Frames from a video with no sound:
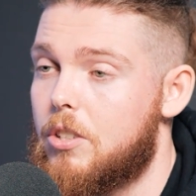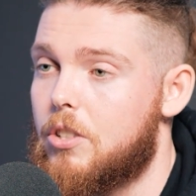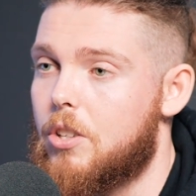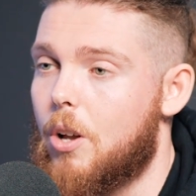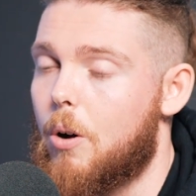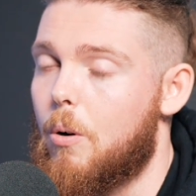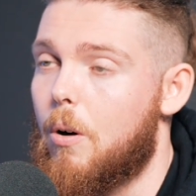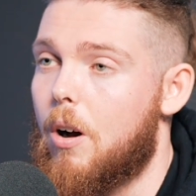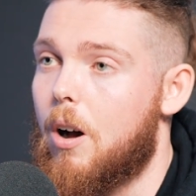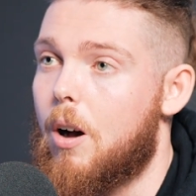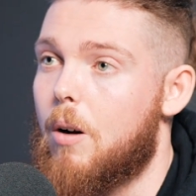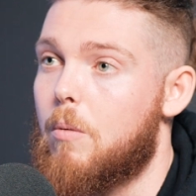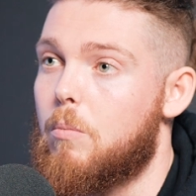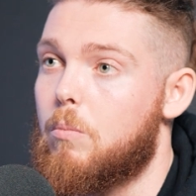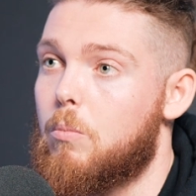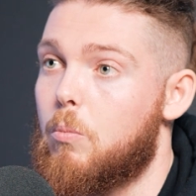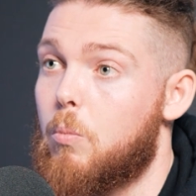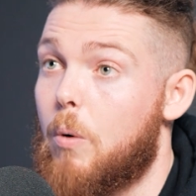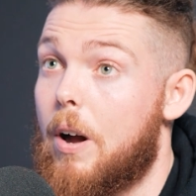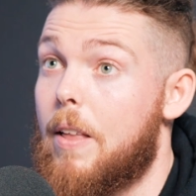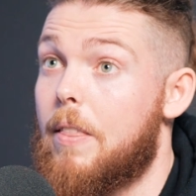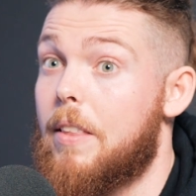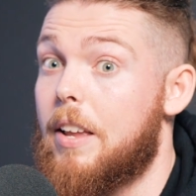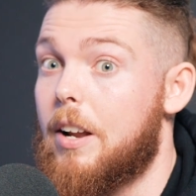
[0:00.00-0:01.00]
So
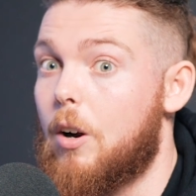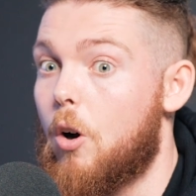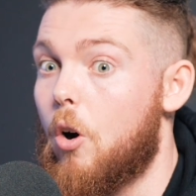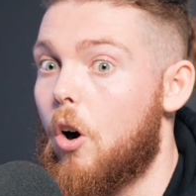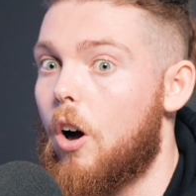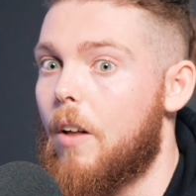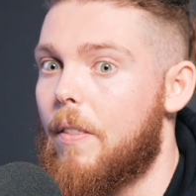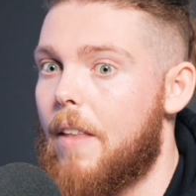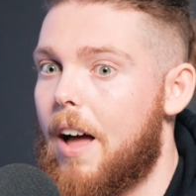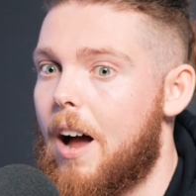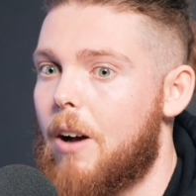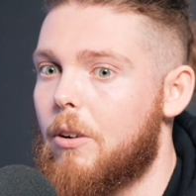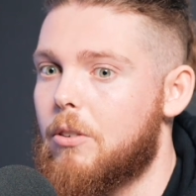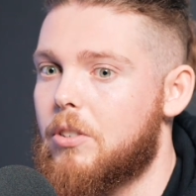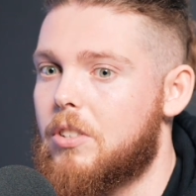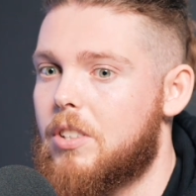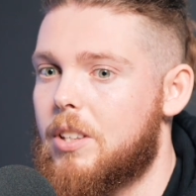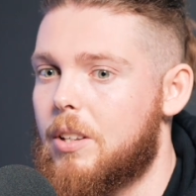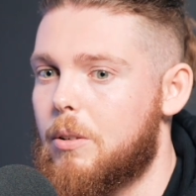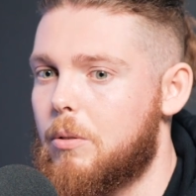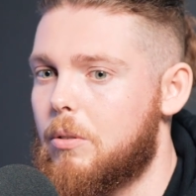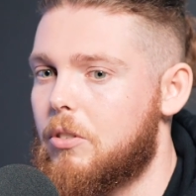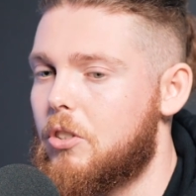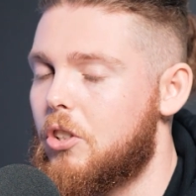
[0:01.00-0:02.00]
when it got announced,
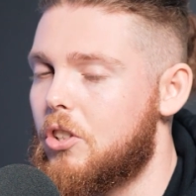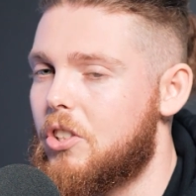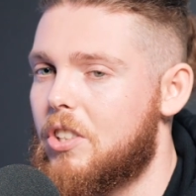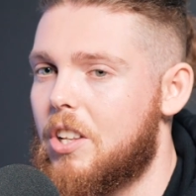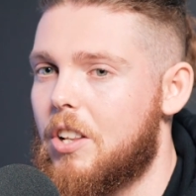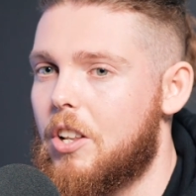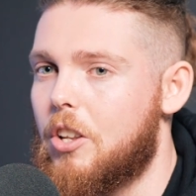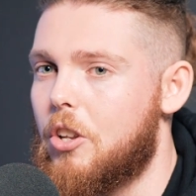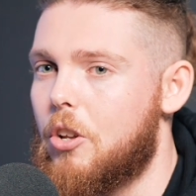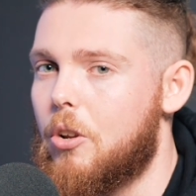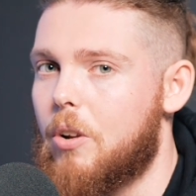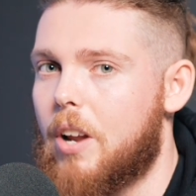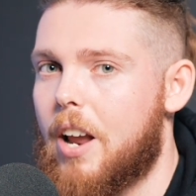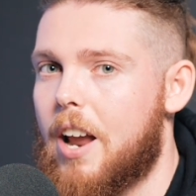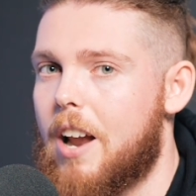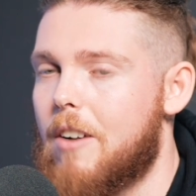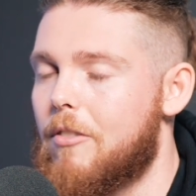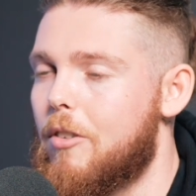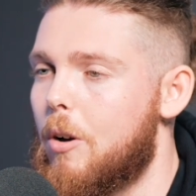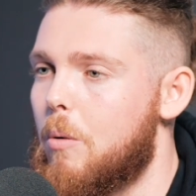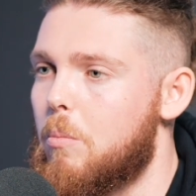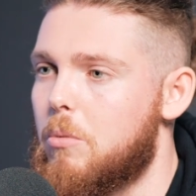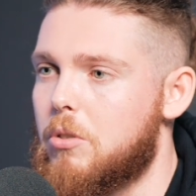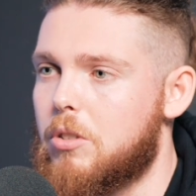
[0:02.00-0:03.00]
just in the UK,
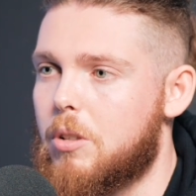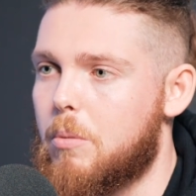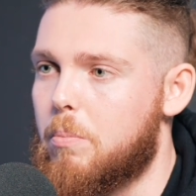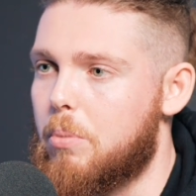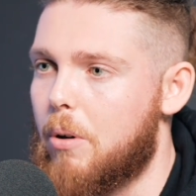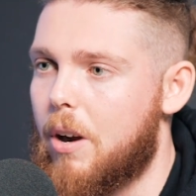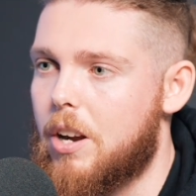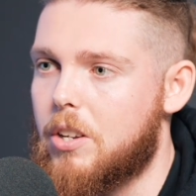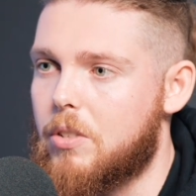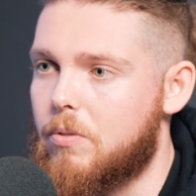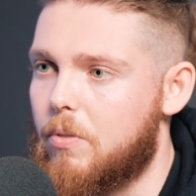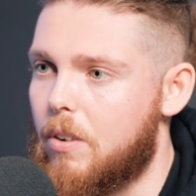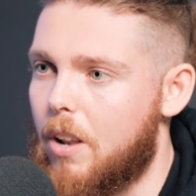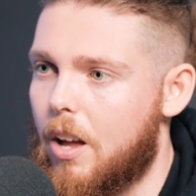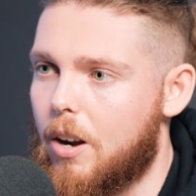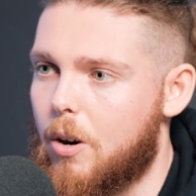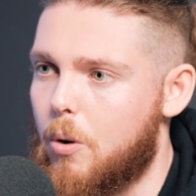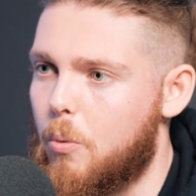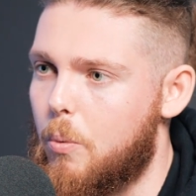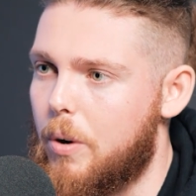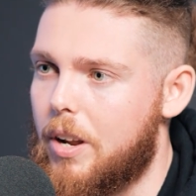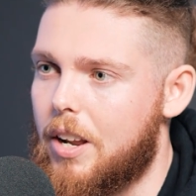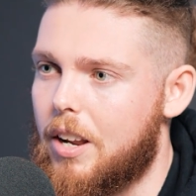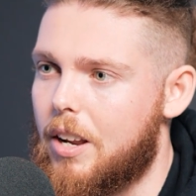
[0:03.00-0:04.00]
everyone was depressed for like
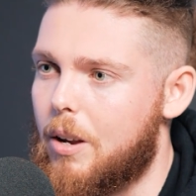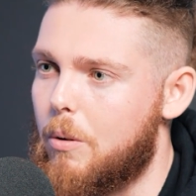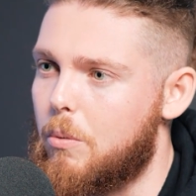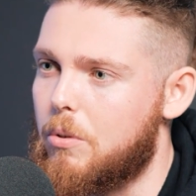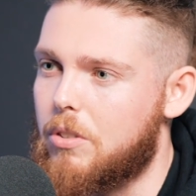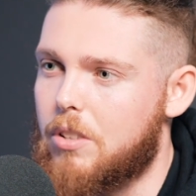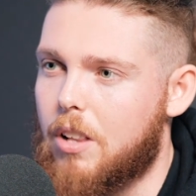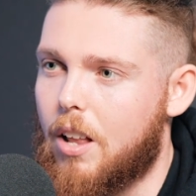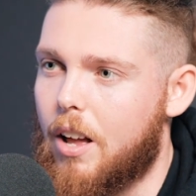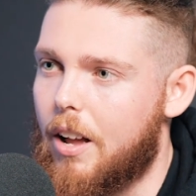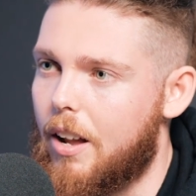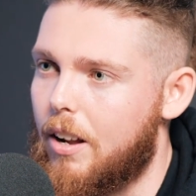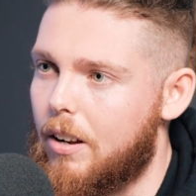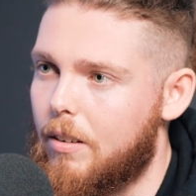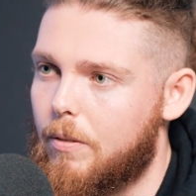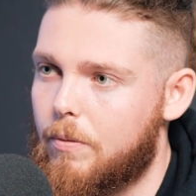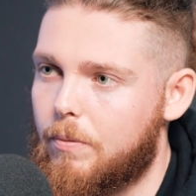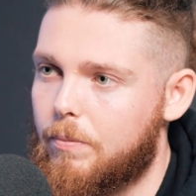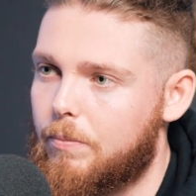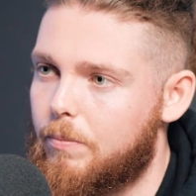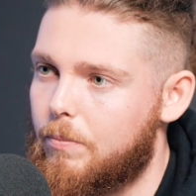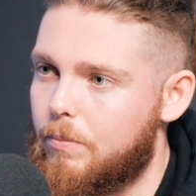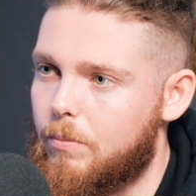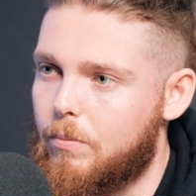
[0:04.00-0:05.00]
a week. It was like
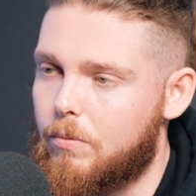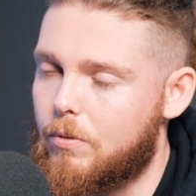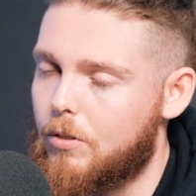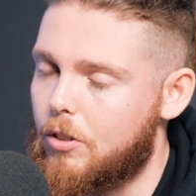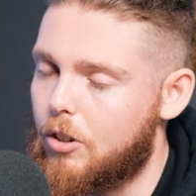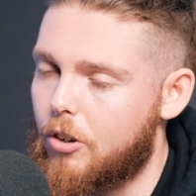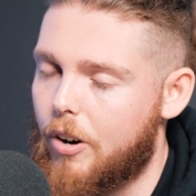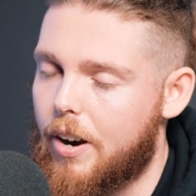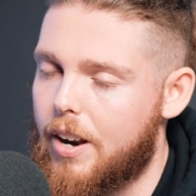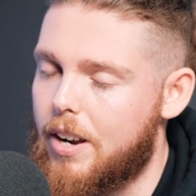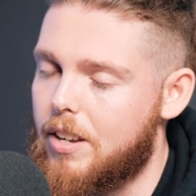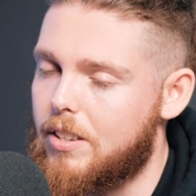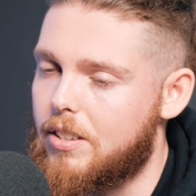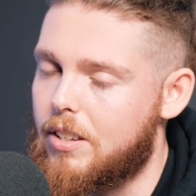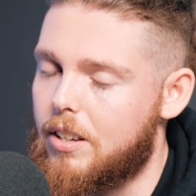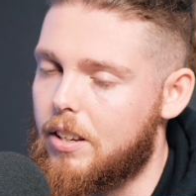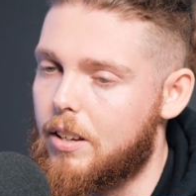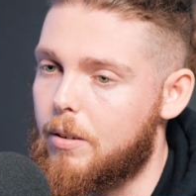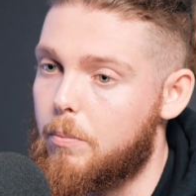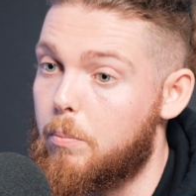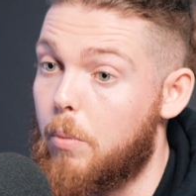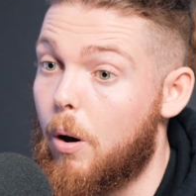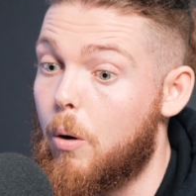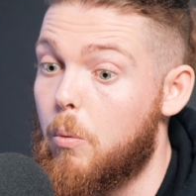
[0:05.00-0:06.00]

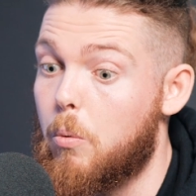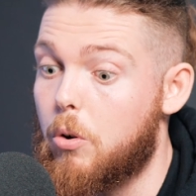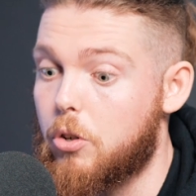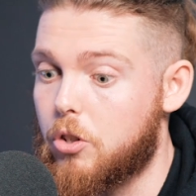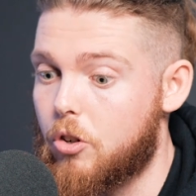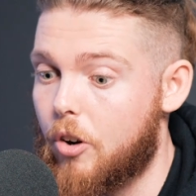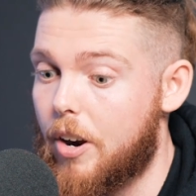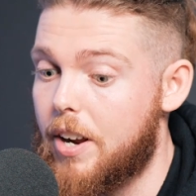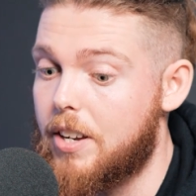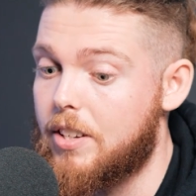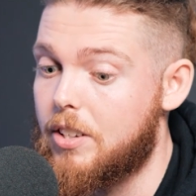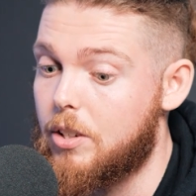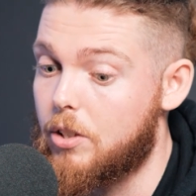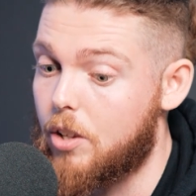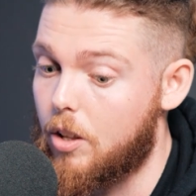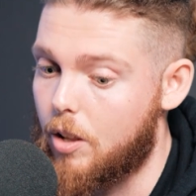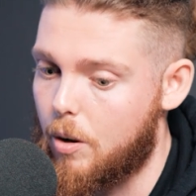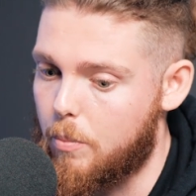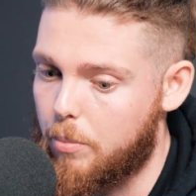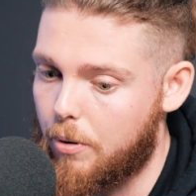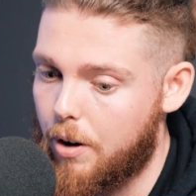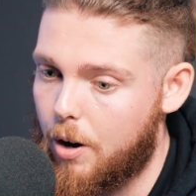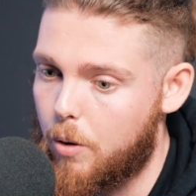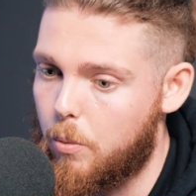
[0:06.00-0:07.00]
crazy. But what's crazy is at
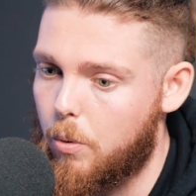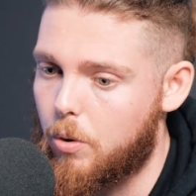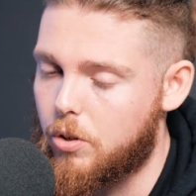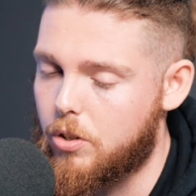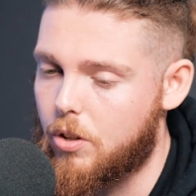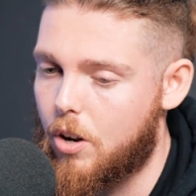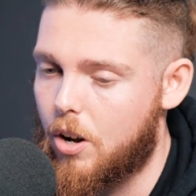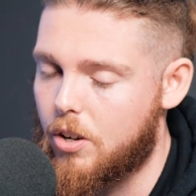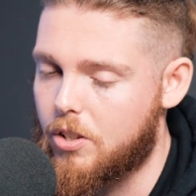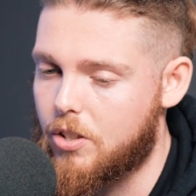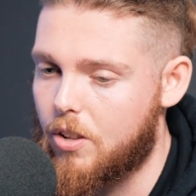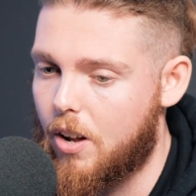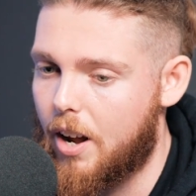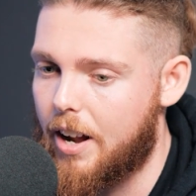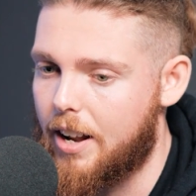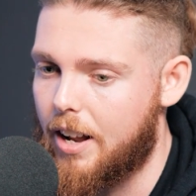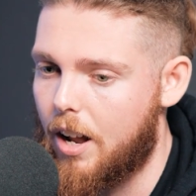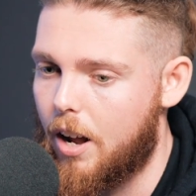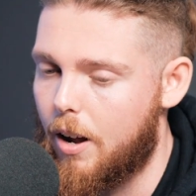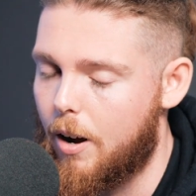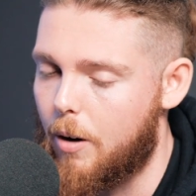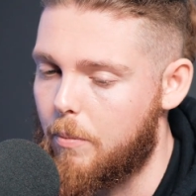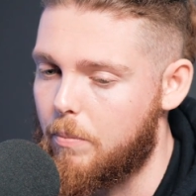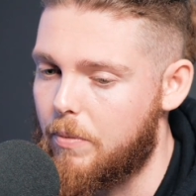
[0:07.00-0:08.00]
the Brit Awards last night,
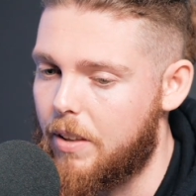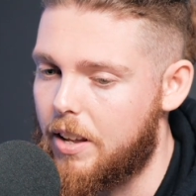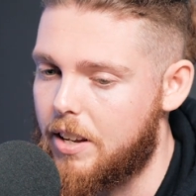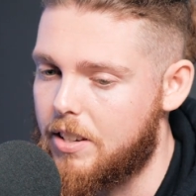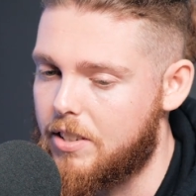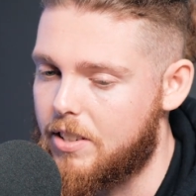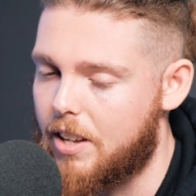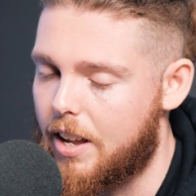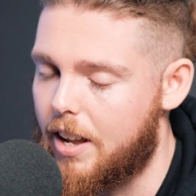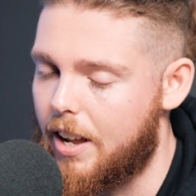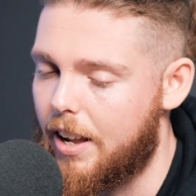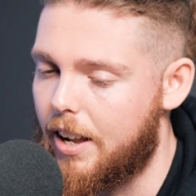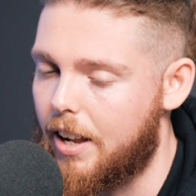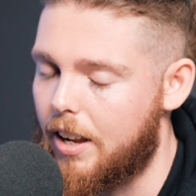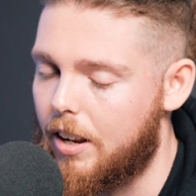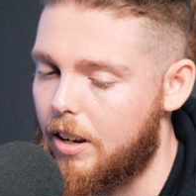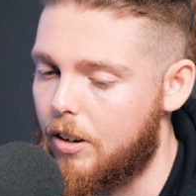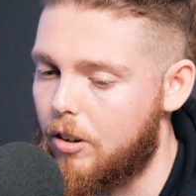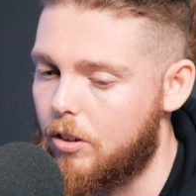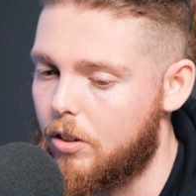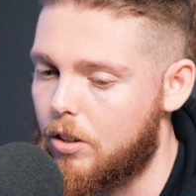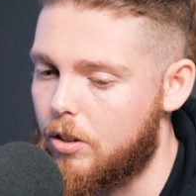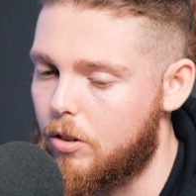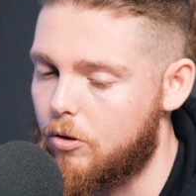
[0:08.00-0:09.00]
there's
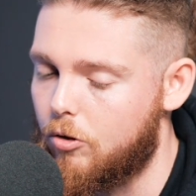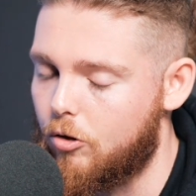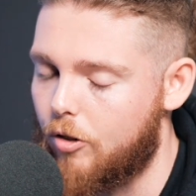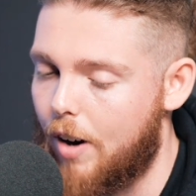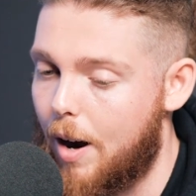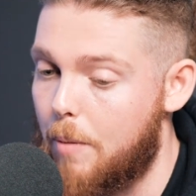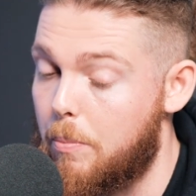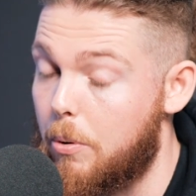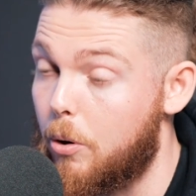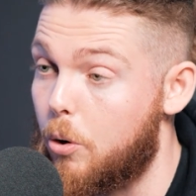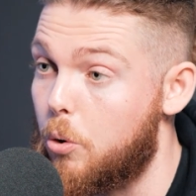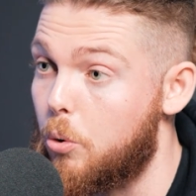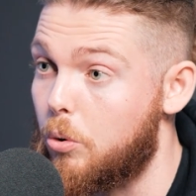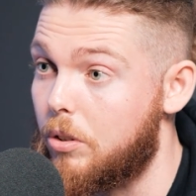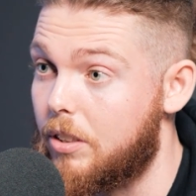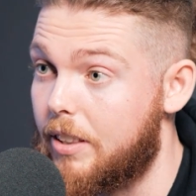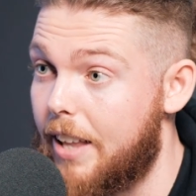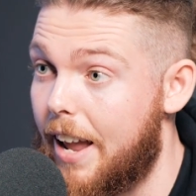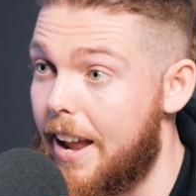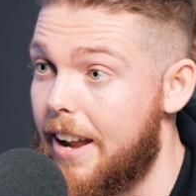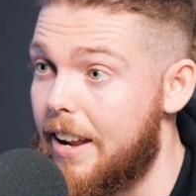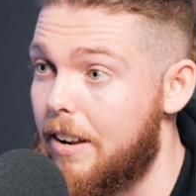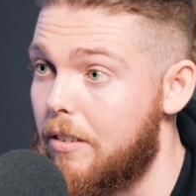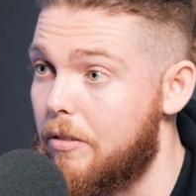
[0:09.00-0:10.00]
a rapper called
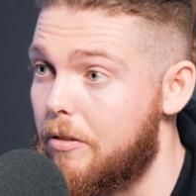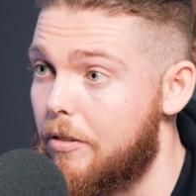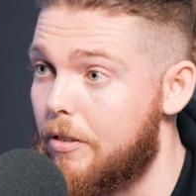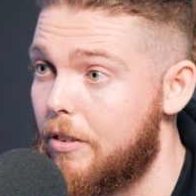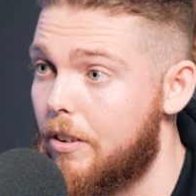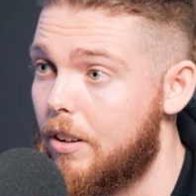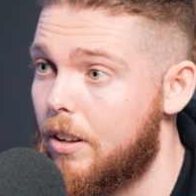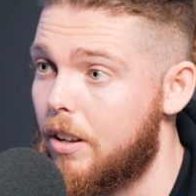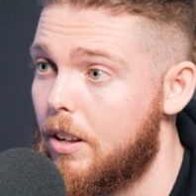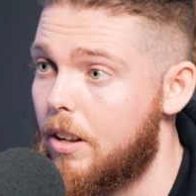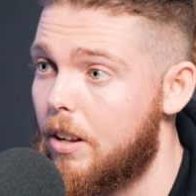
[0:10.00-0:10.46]
Dave.